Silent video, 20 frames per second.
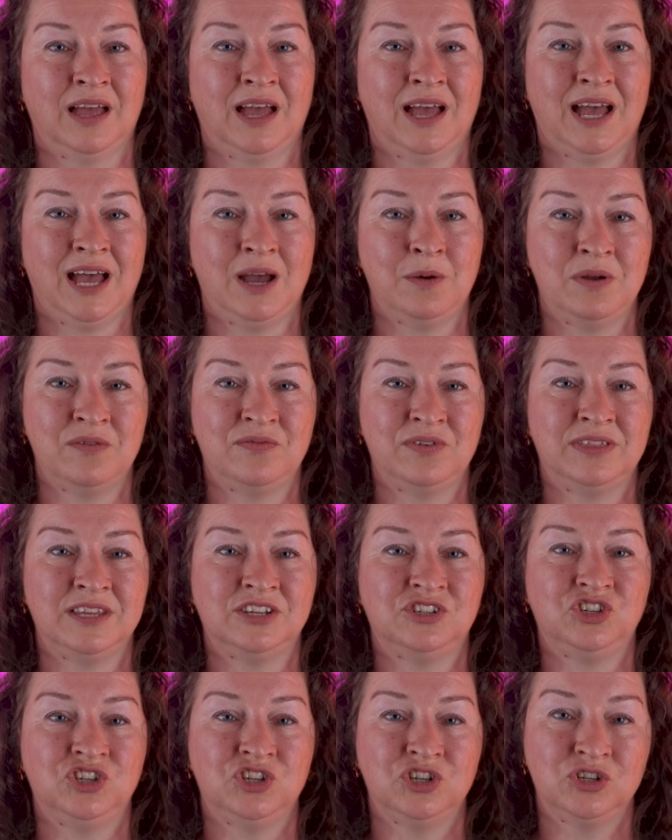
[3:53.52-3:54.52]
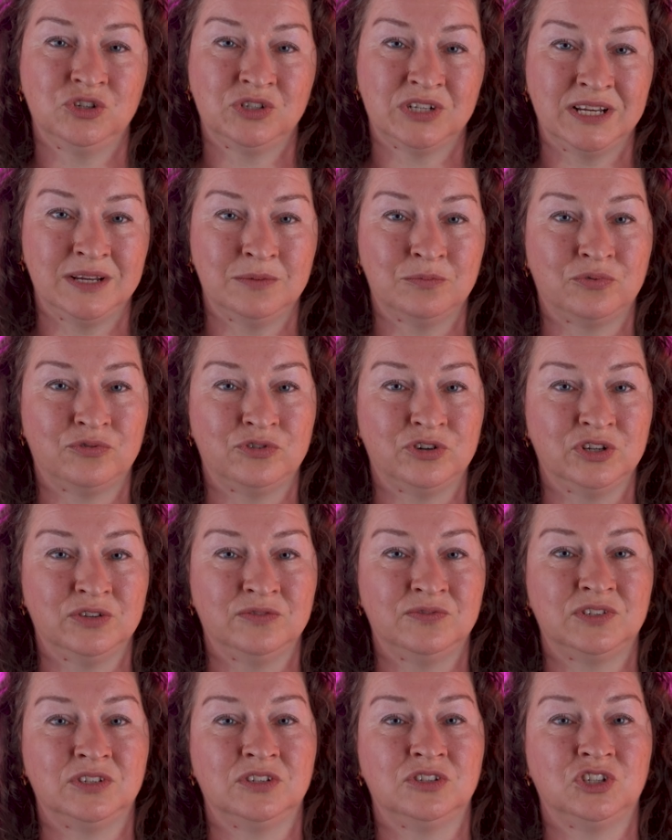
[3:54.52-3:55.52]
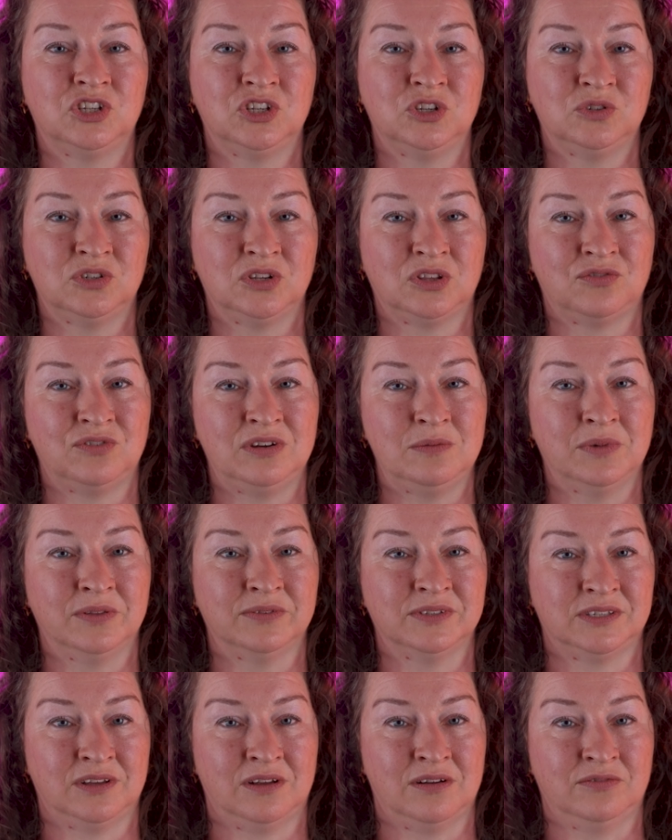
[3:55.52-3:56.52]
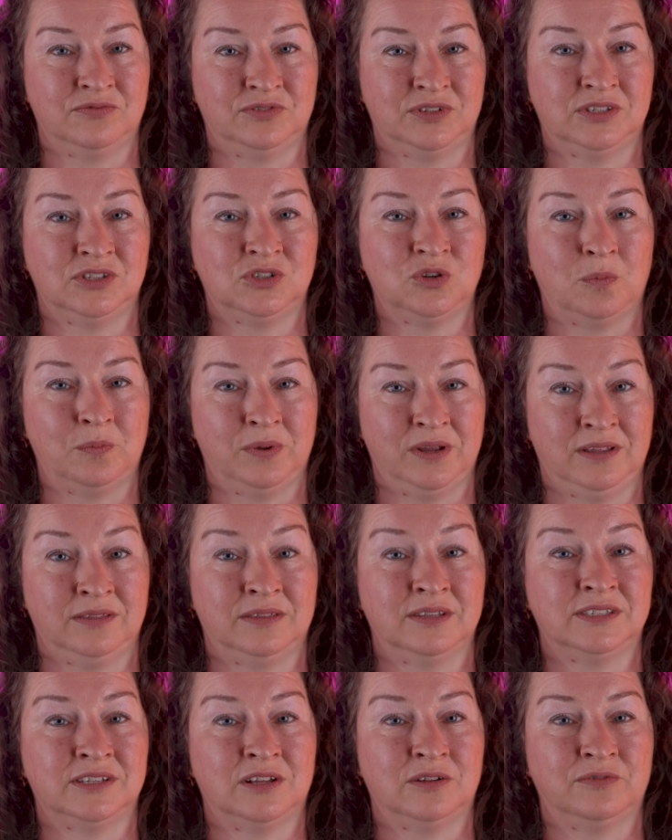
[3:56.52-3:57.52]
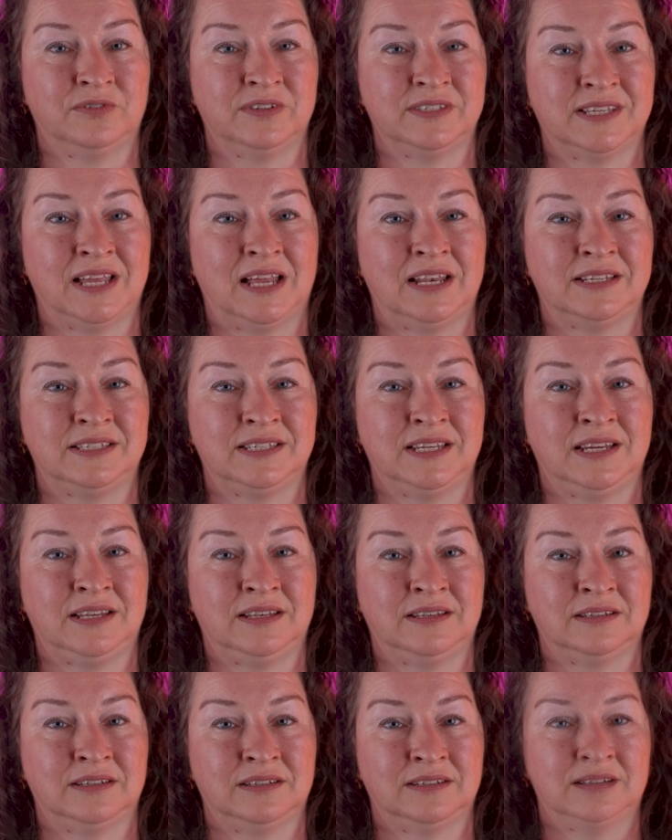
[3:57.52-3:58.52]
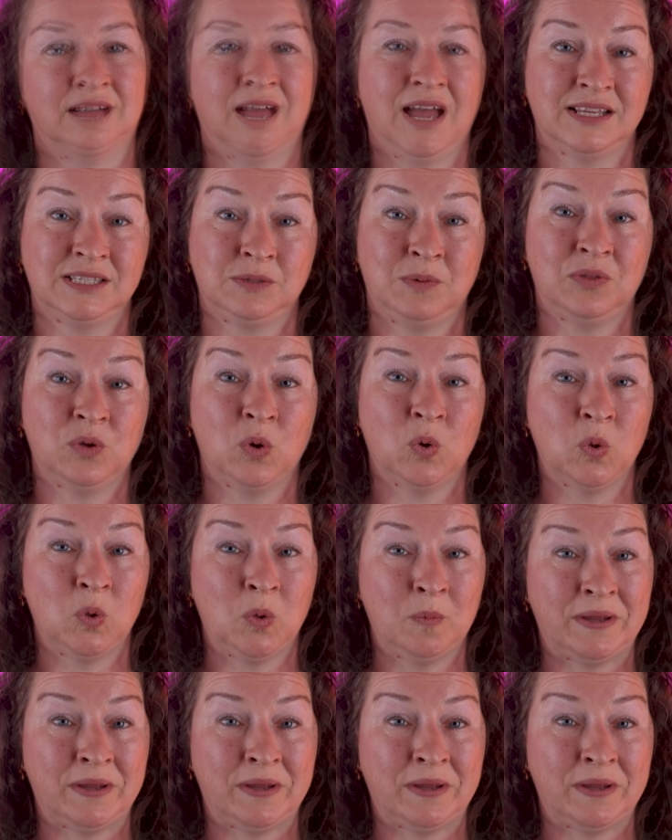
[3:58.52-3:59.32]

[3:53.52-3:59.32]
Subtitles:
However, this usually improves 2 to 3 months after stopping the sulfasalazine. As with all